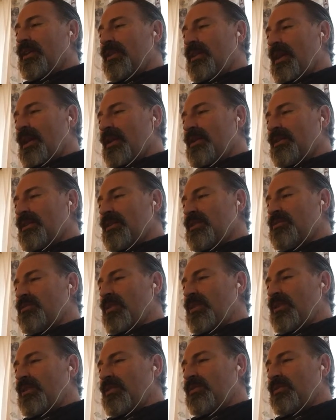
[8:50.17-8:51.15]
That is
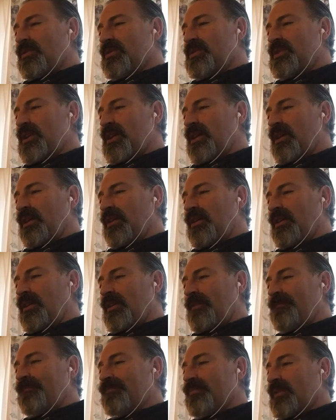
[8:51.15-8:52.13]
what you will say,
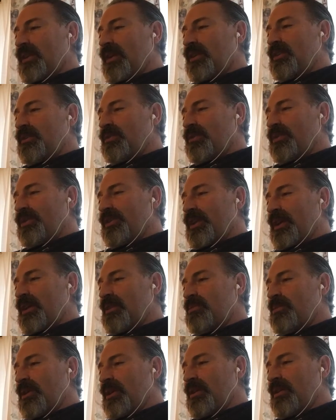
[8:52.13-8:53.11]
and you will
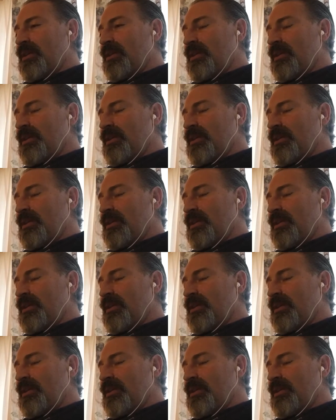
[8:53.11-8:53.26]
thank me.